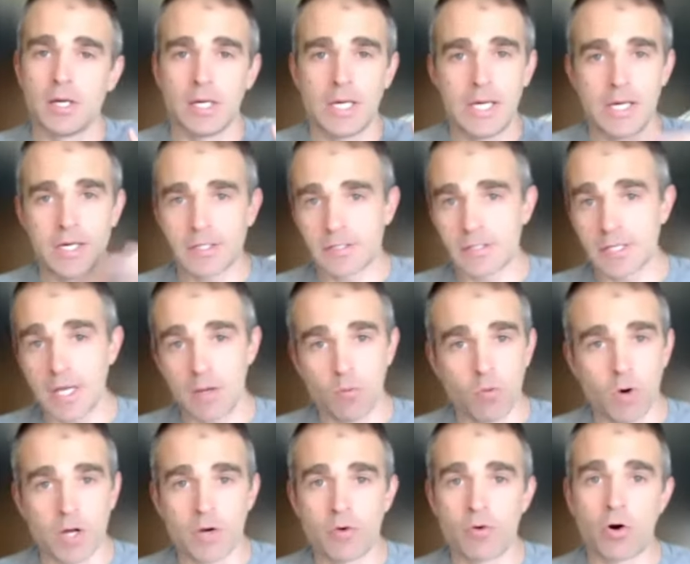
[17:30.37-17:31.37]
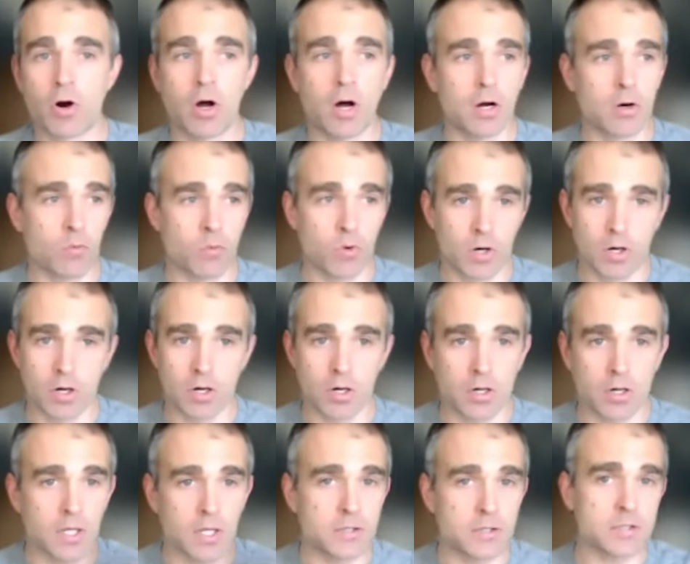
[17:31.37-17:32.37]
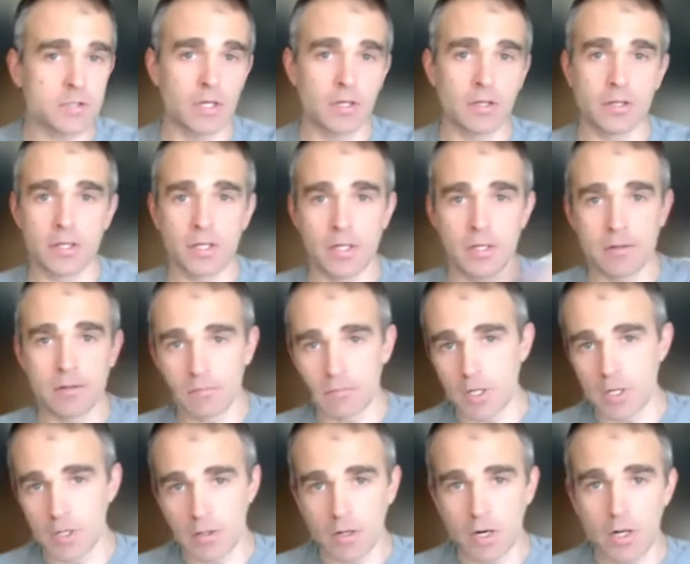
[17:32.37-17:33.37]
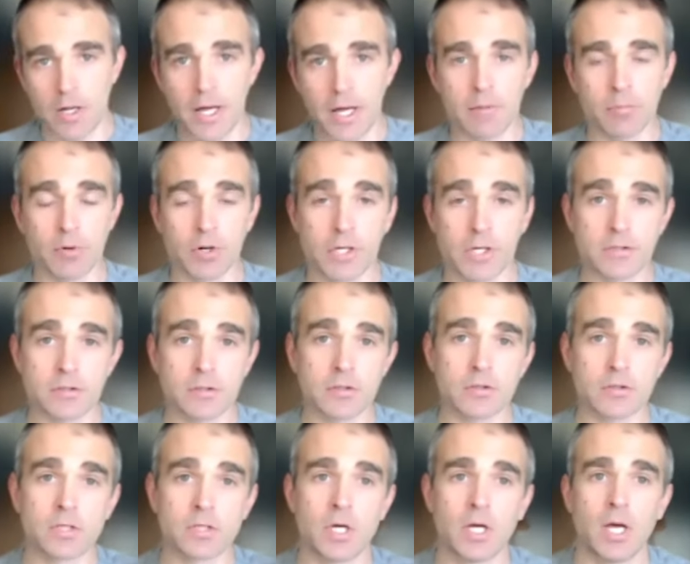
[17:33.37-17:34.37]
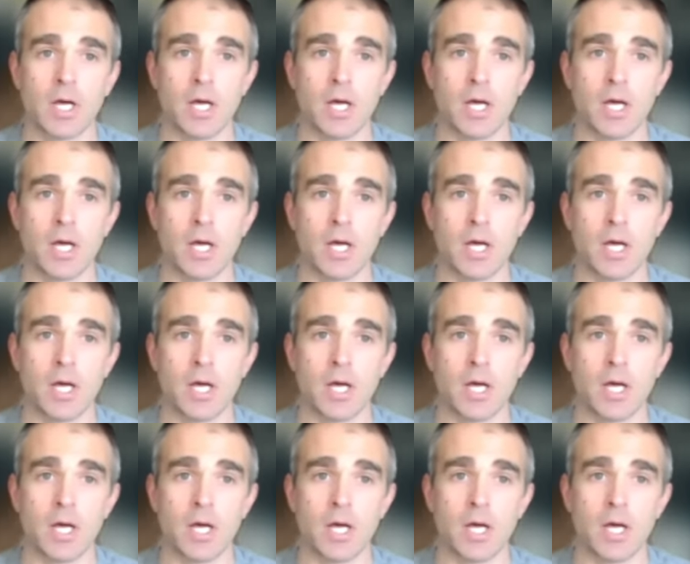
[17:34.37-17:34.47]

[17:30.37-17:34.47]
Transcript: He could say one wrong word and suddenly, all heck breaks loose.